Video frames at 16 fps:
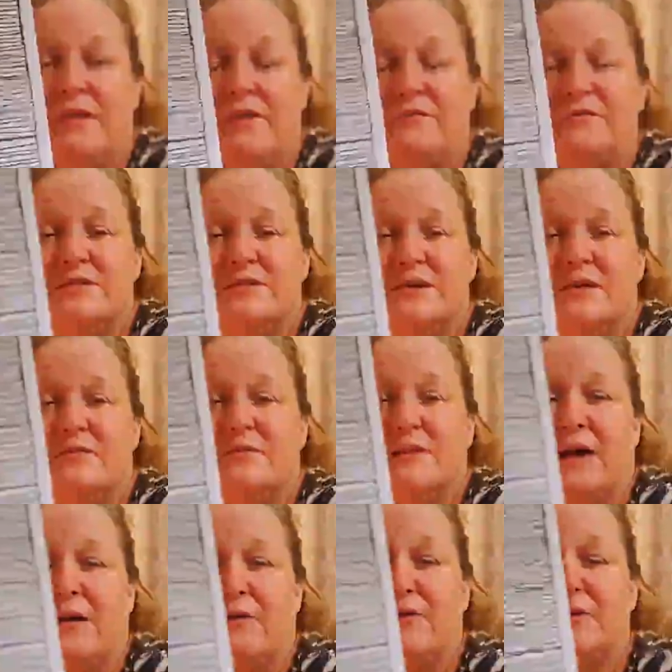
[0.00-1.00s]
of
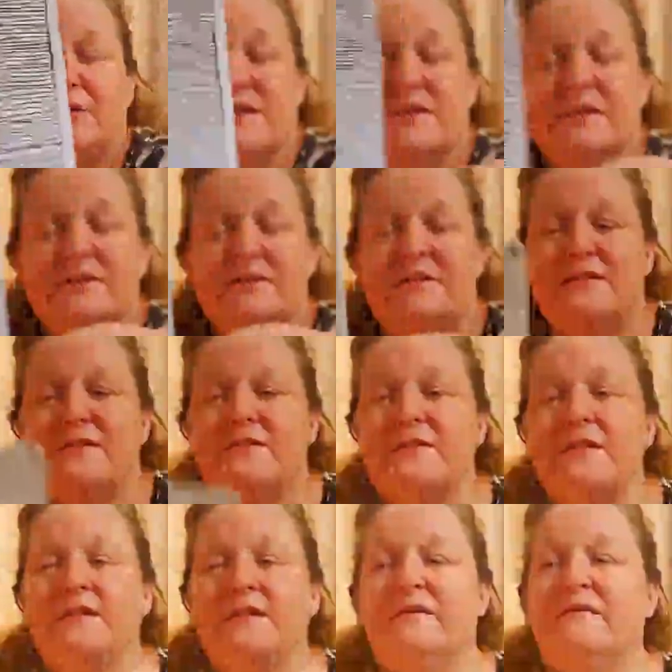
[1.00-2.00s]
sunflowers, I like to
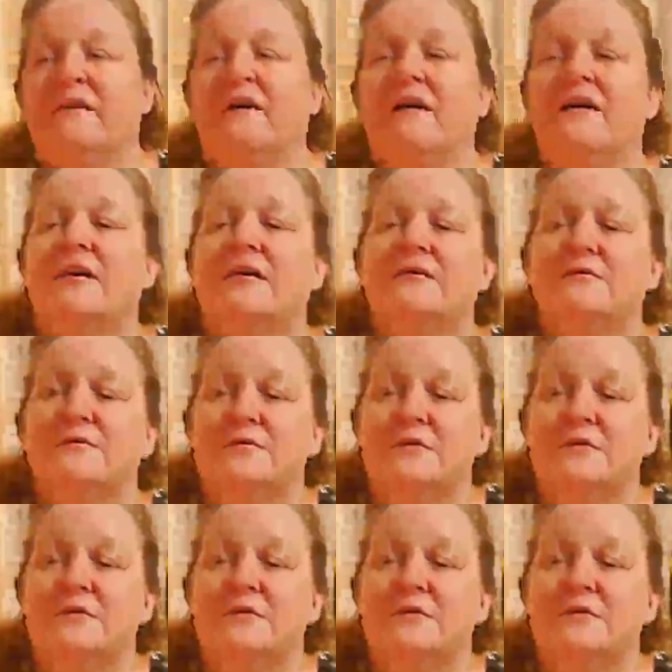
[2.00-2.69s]
think of